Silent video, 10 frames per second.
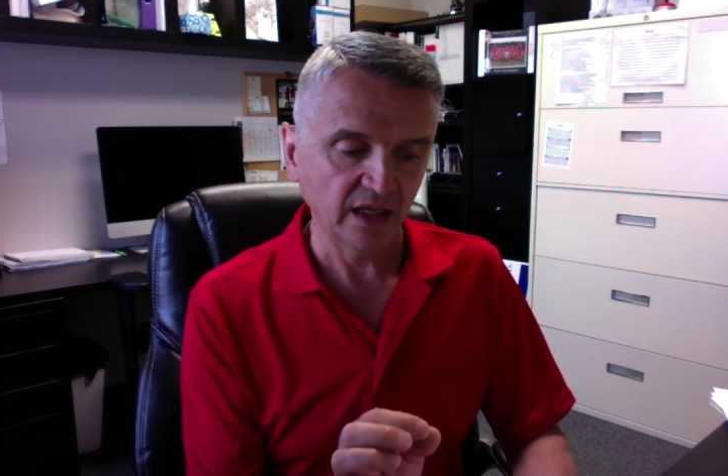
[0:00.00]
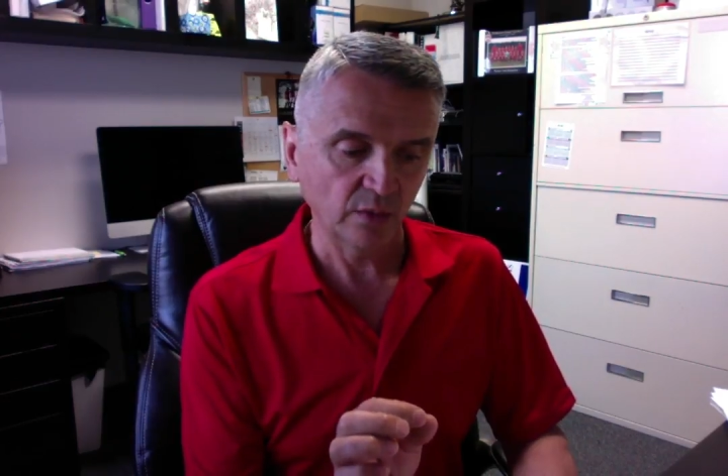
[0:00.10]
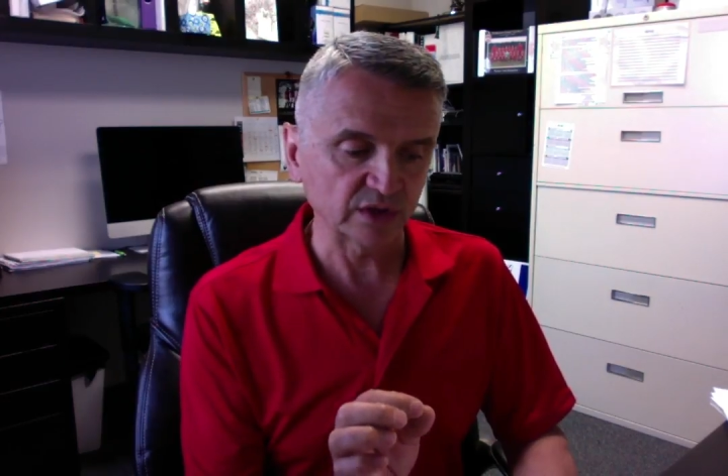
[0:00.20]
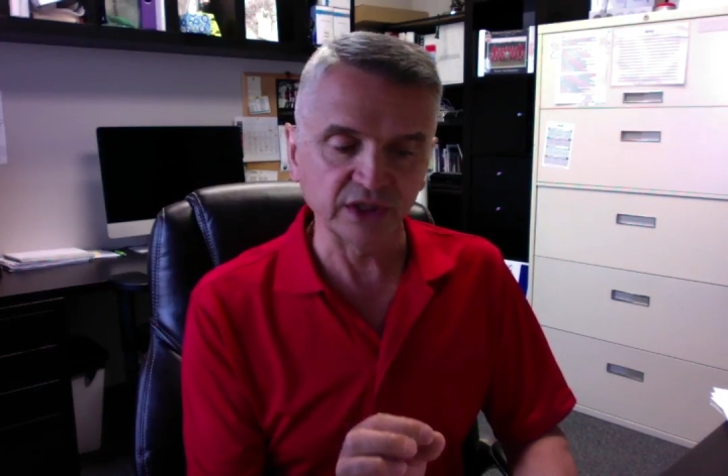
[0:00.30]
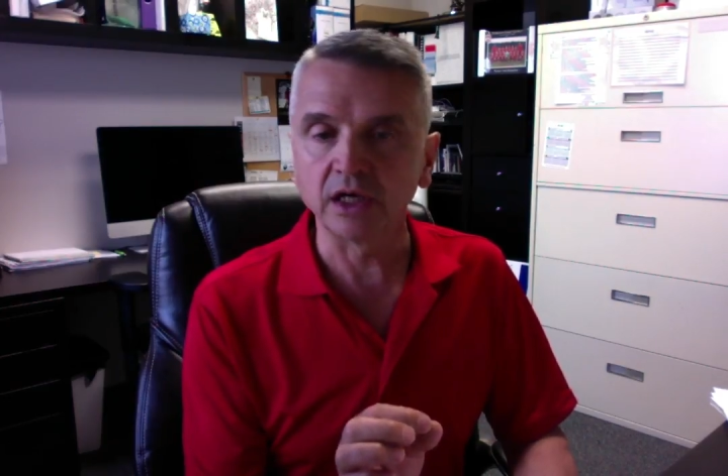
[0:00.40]

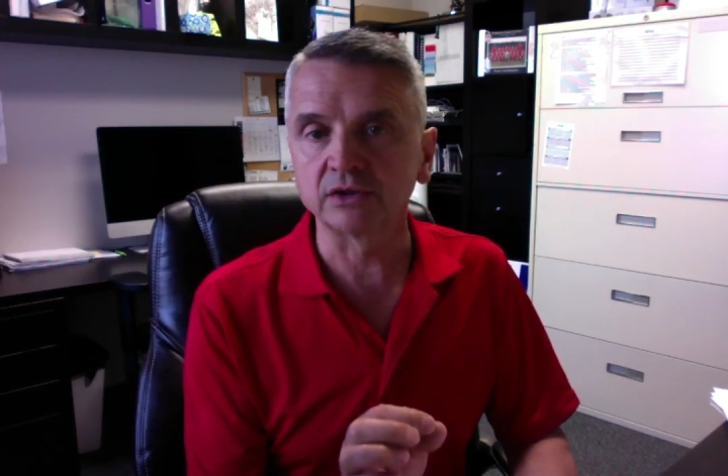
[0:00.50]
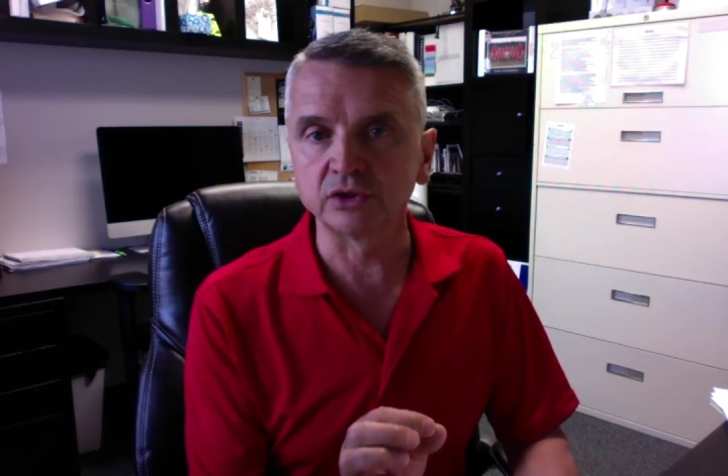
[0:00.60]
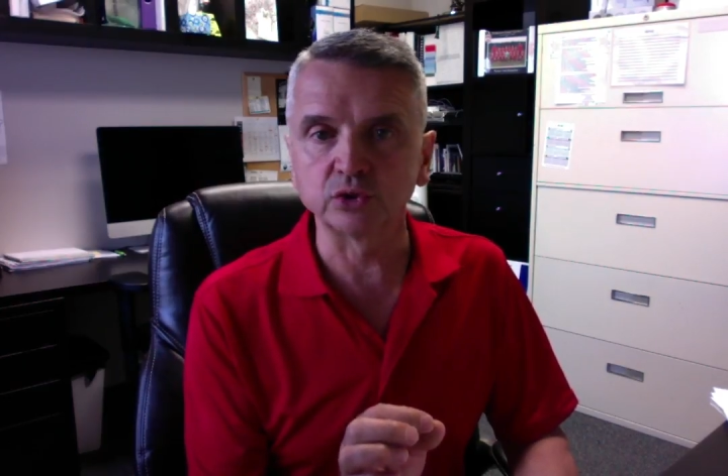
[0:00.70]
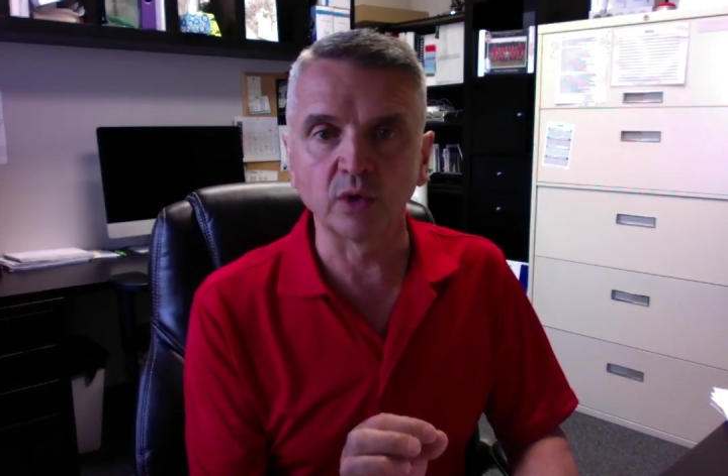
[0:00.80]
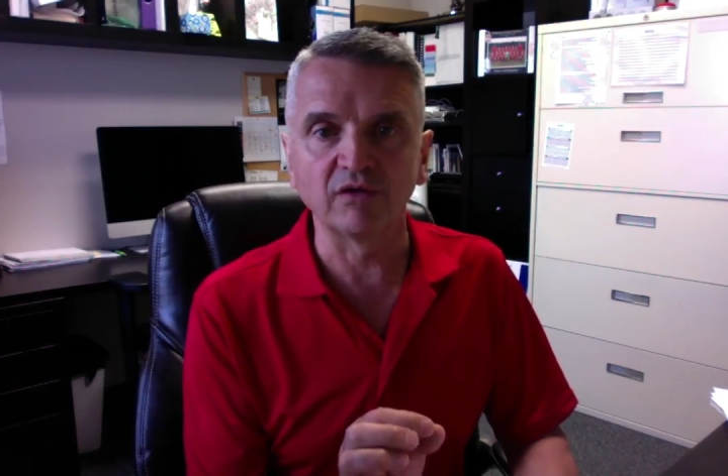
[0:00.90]
was
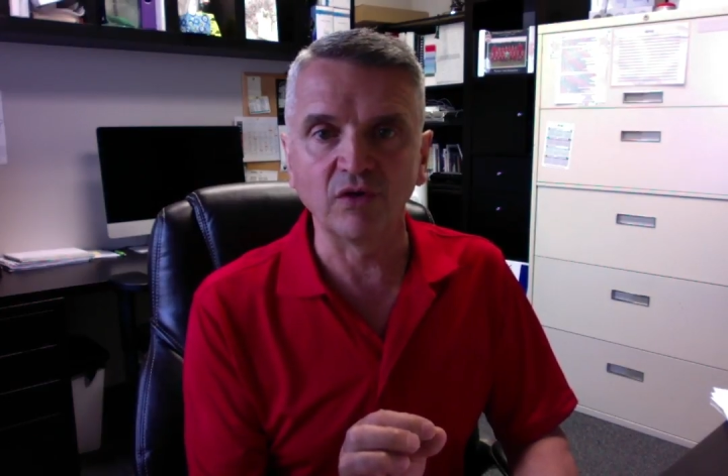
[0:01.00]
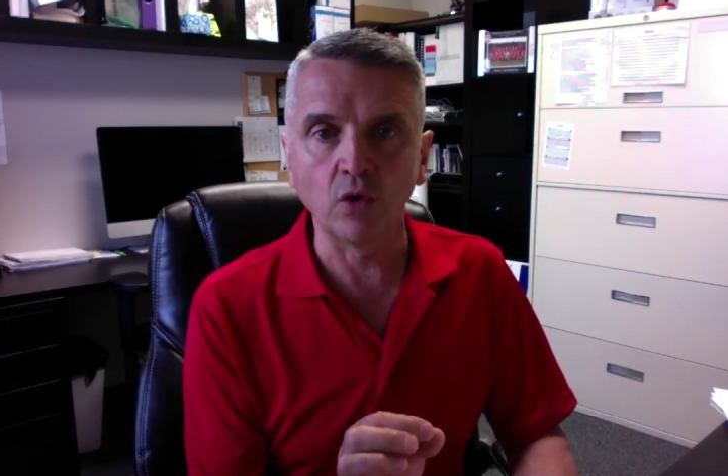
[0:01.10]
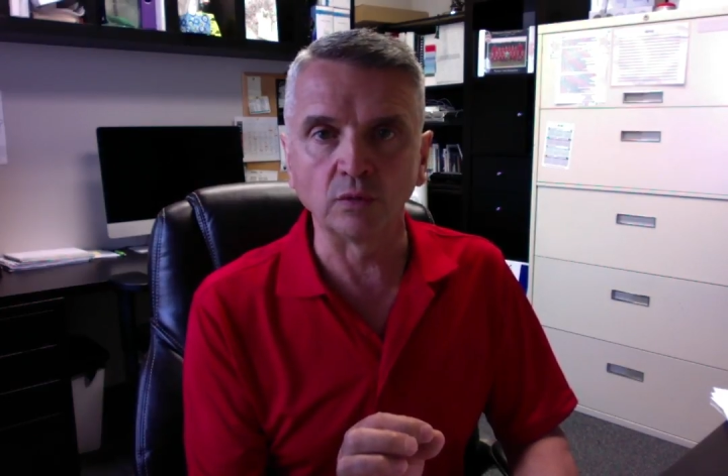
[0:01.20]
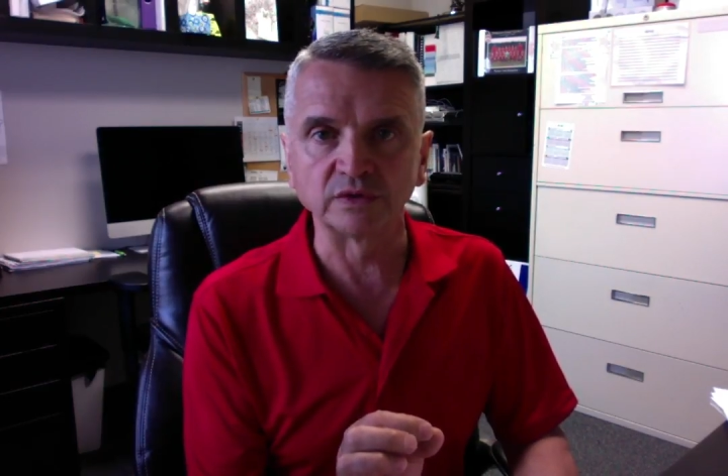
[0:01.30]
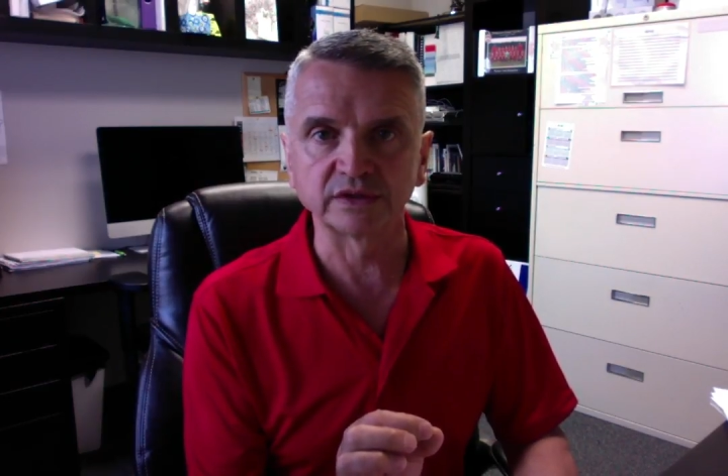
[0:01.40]
112
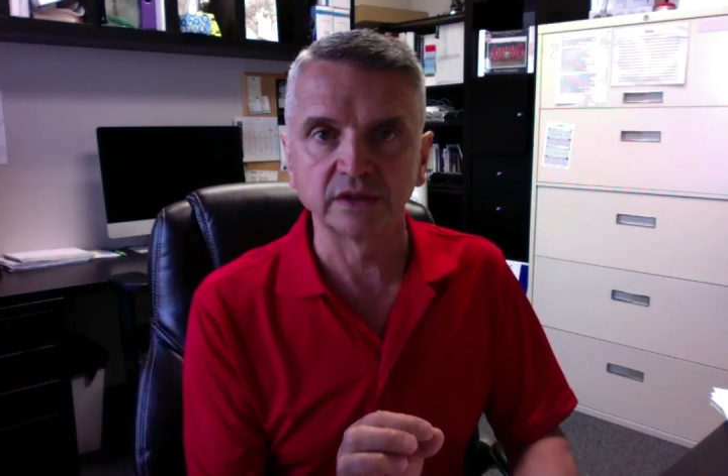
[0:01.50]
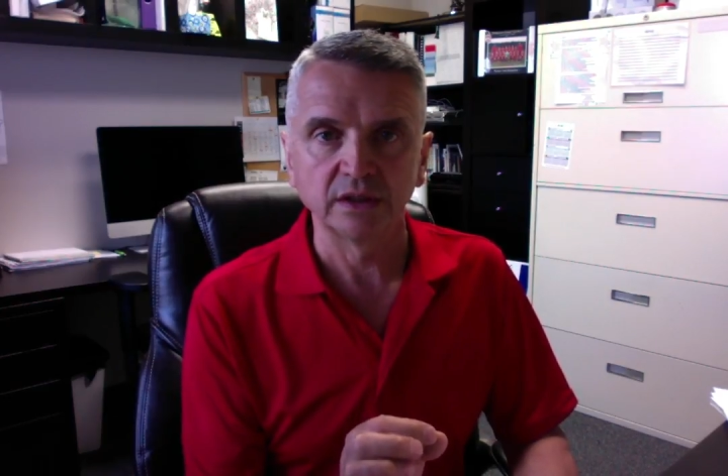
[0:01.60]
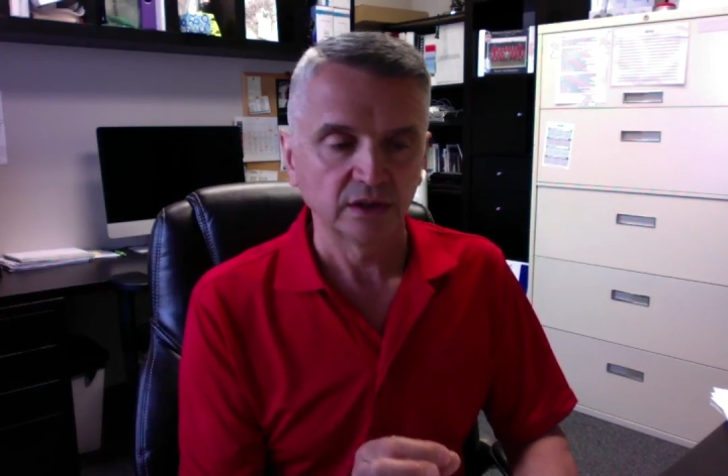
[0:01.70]
homes.